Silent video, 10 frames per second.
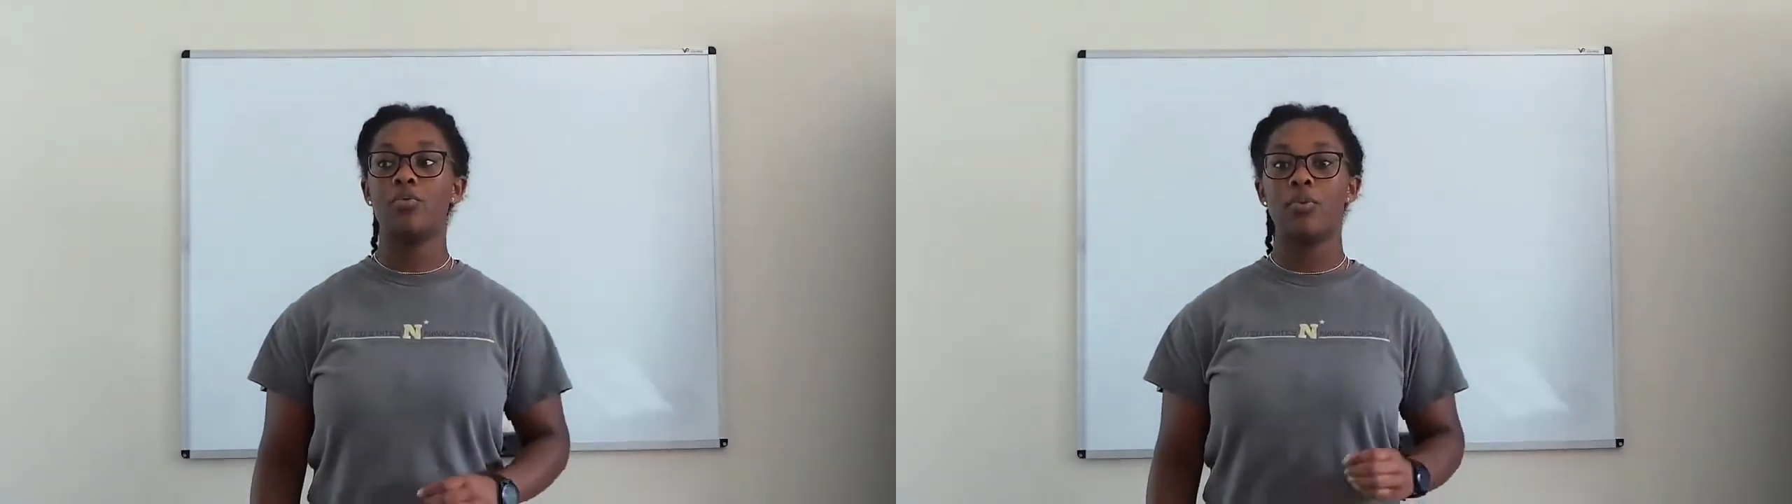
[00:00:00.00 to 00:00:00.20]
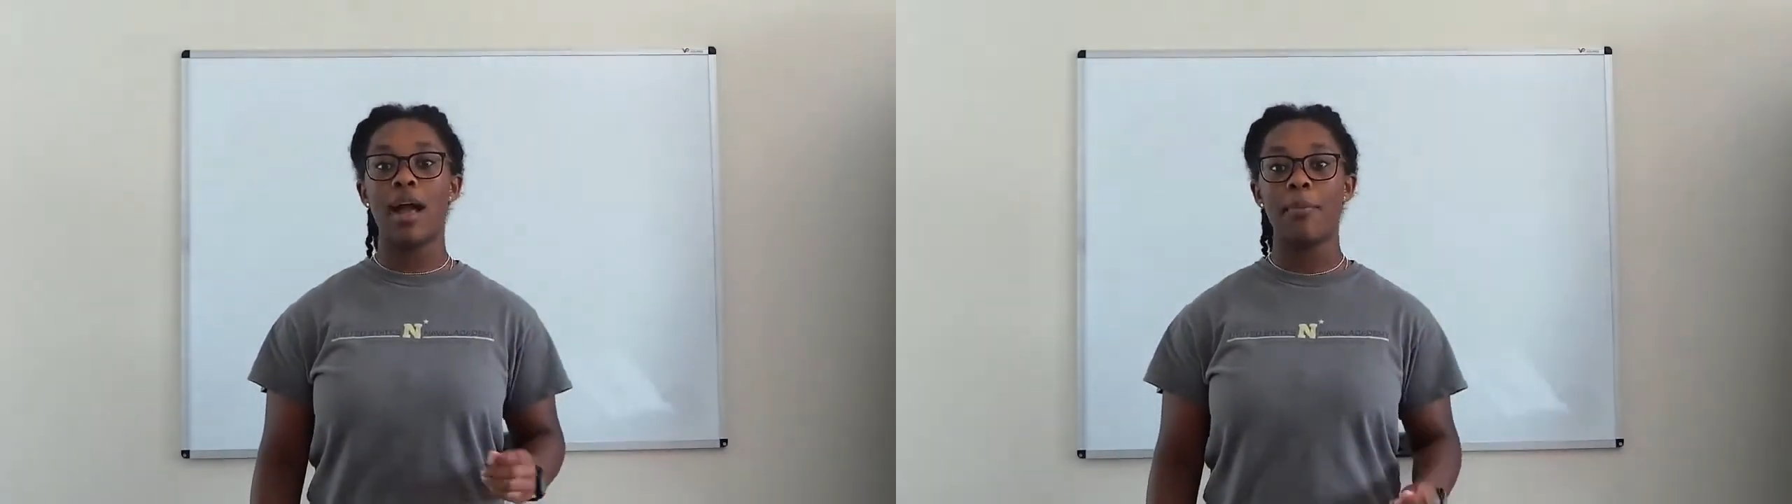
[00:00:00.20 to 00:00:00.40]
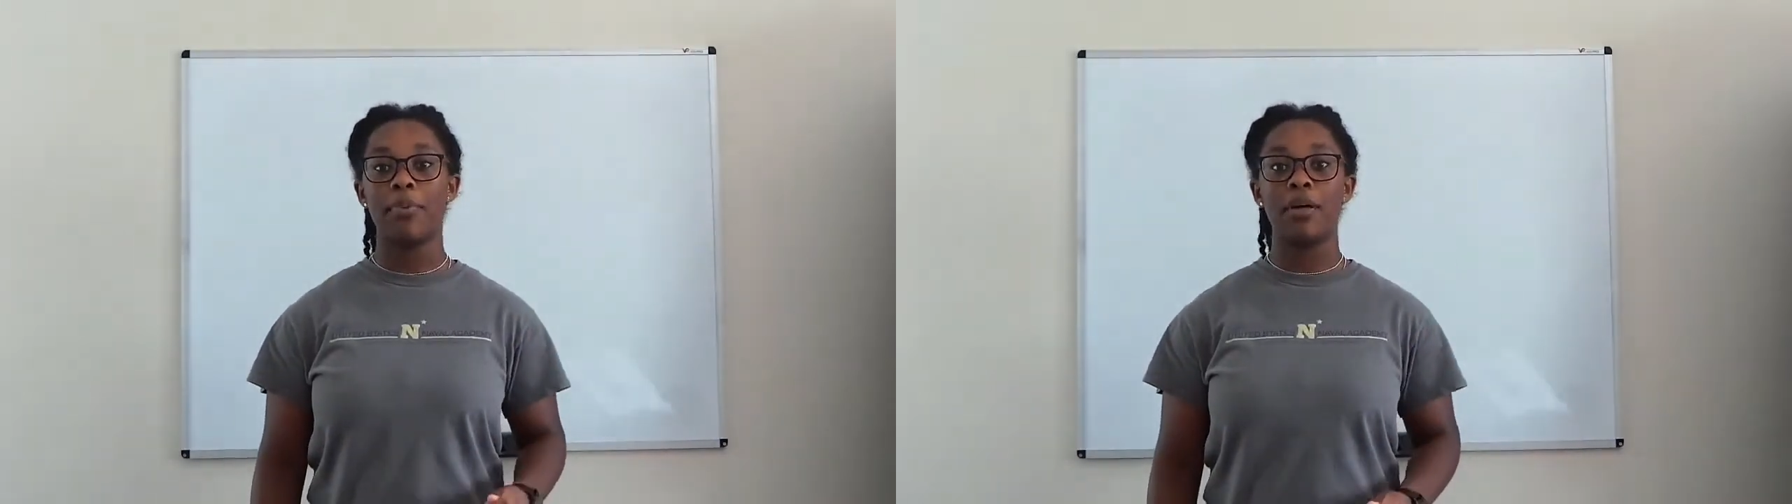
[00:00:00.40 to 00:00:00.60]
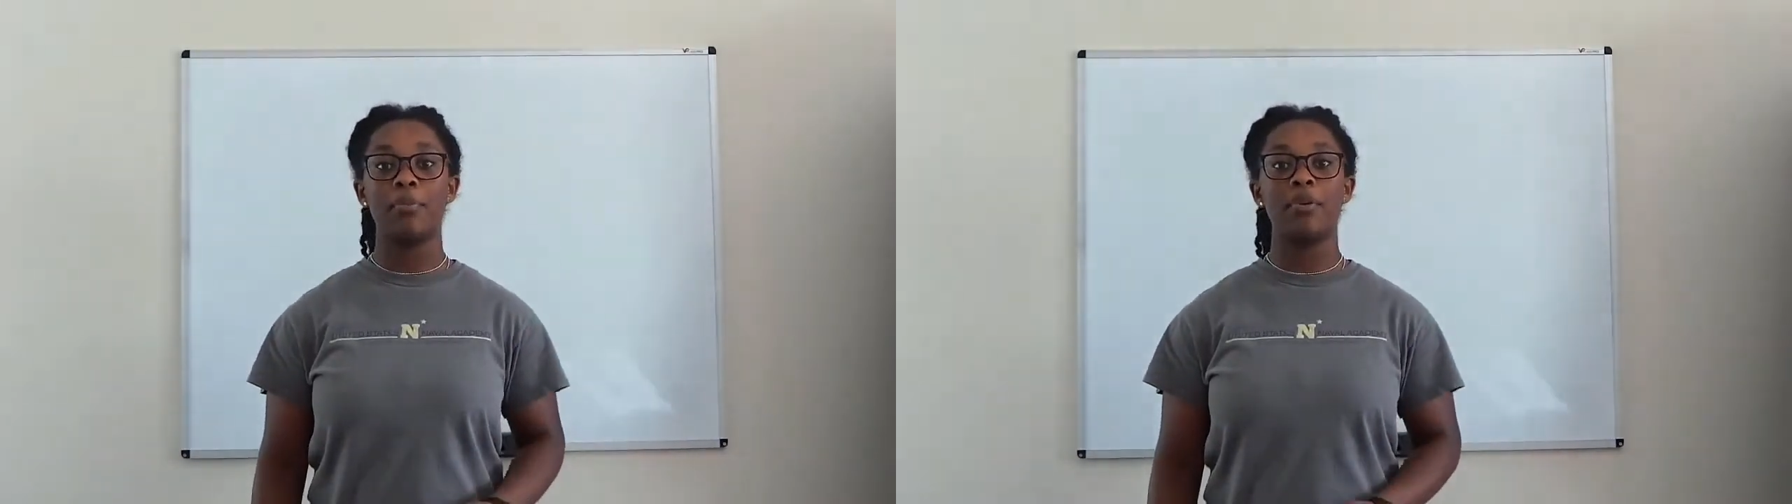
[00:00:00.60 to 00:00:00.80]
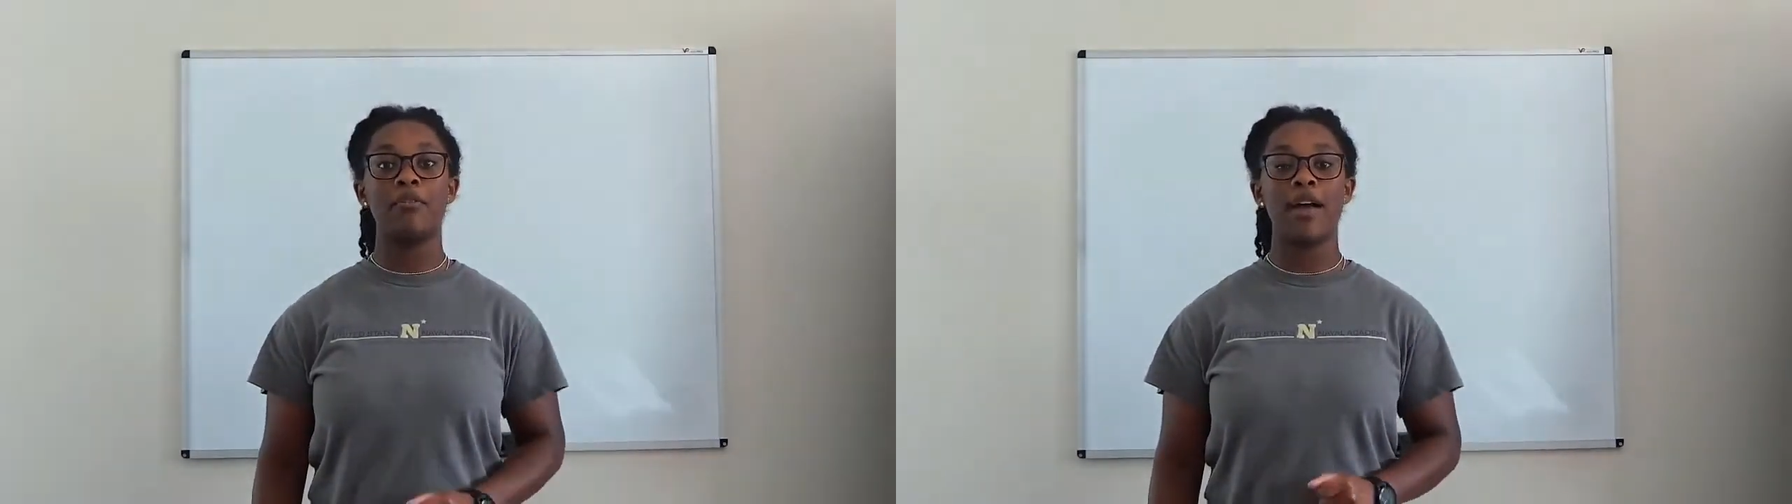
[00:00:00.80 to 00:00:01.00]
wrap
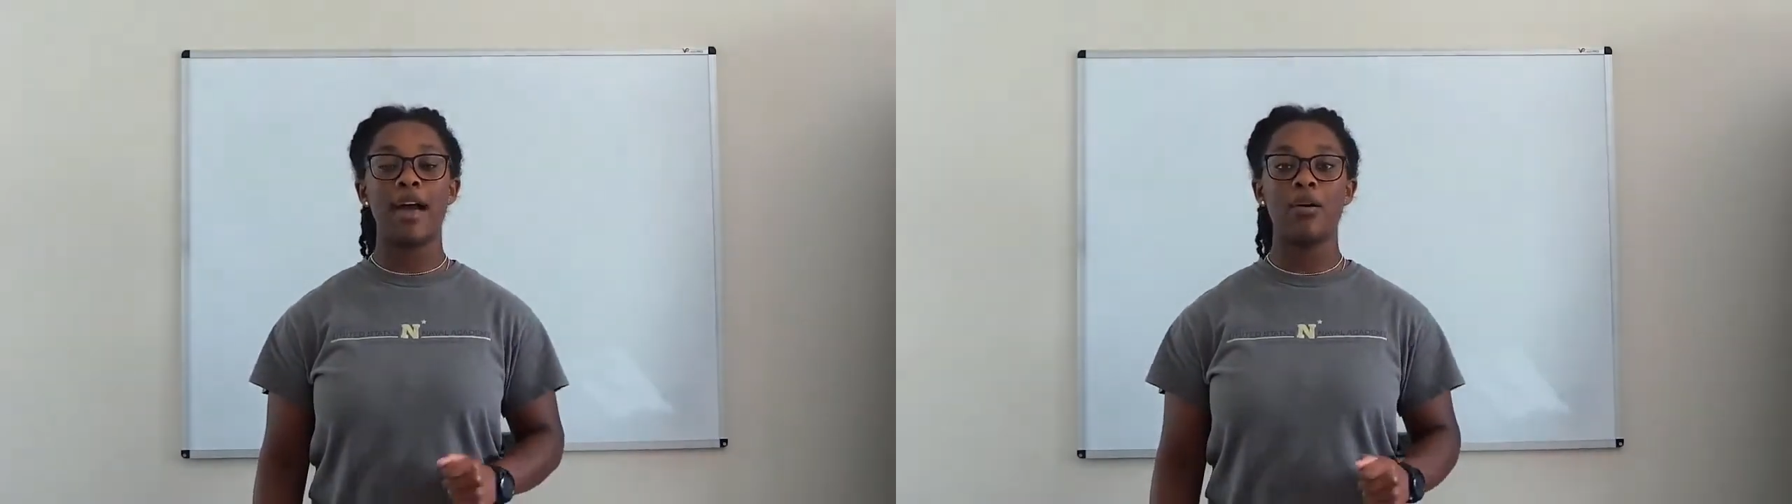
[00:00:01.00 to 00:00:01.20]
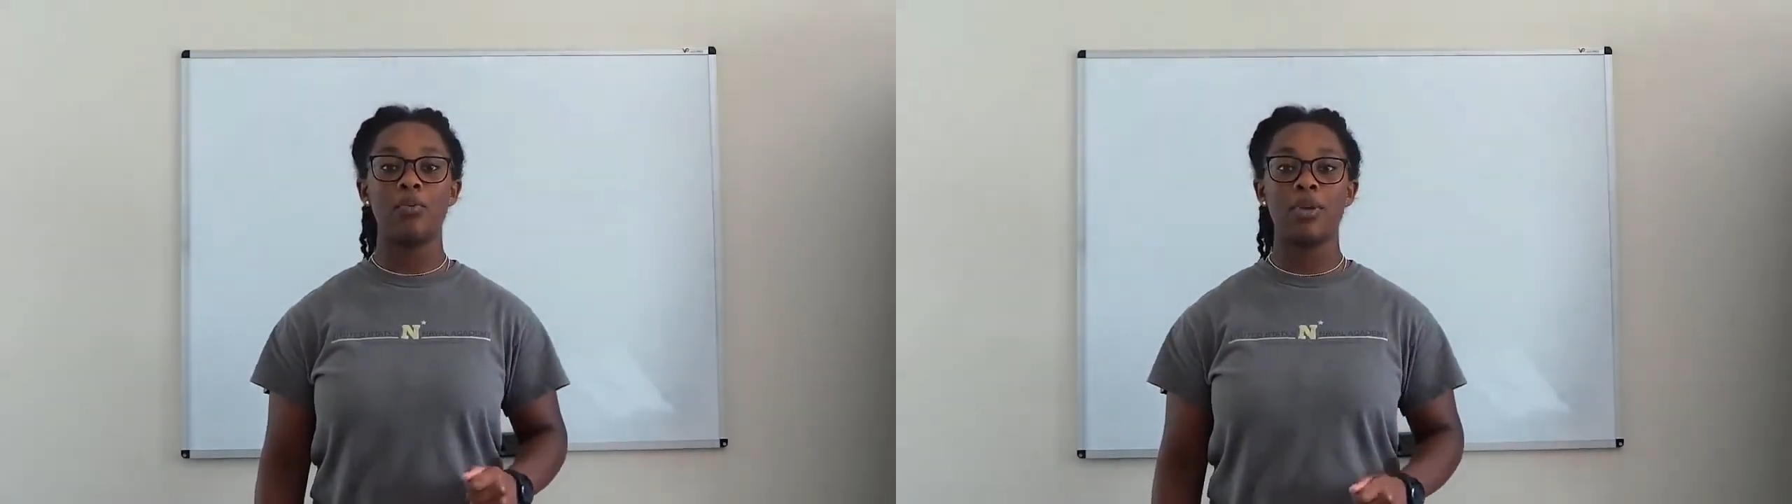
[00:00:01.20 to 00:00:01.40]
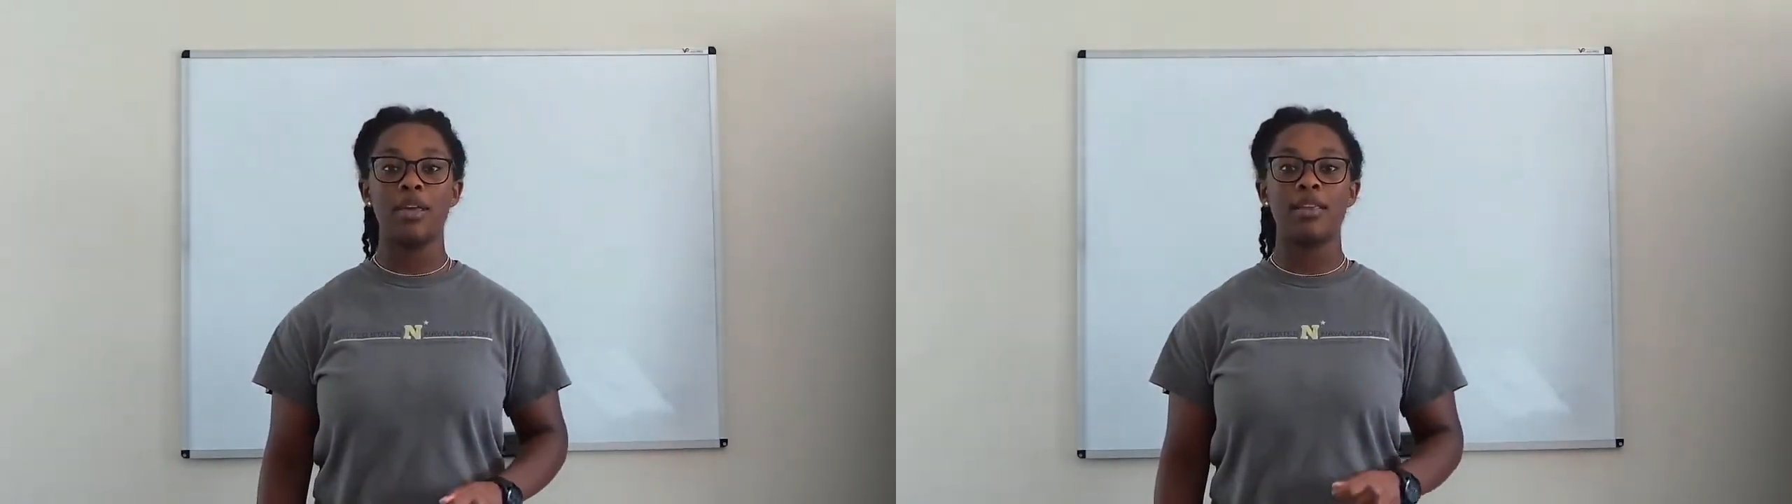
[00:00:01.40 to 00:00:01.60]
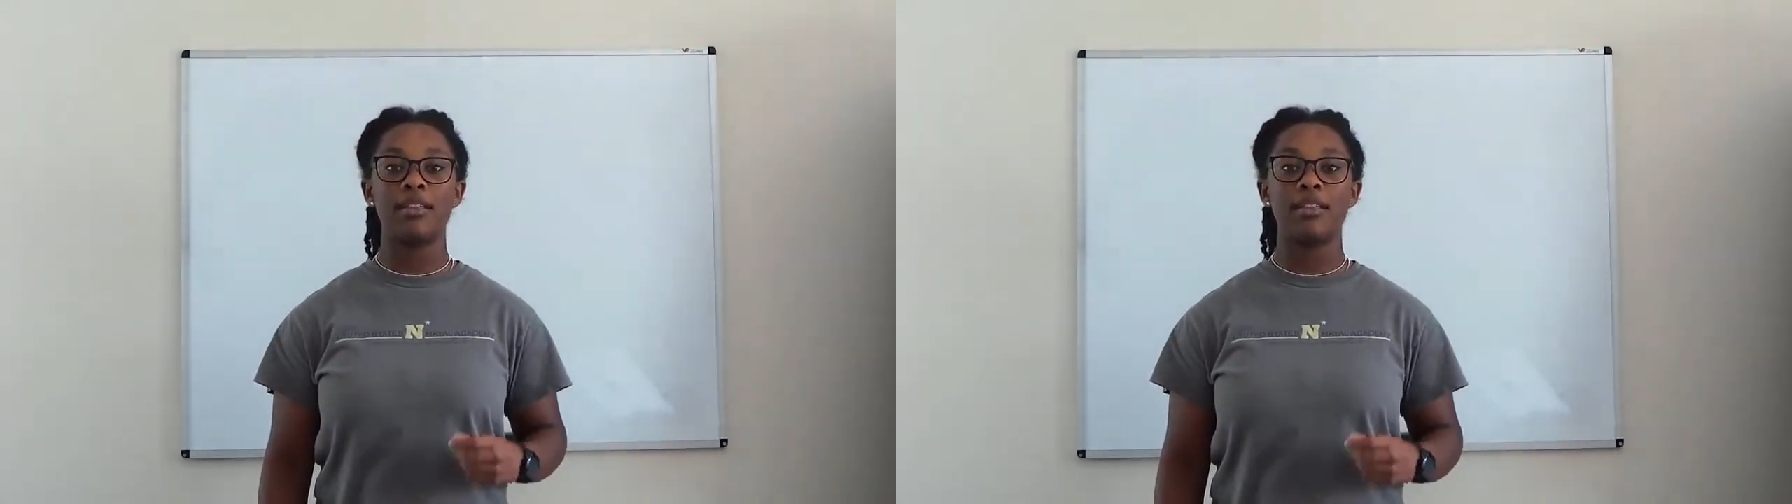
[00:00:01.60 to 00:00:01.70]
up of how we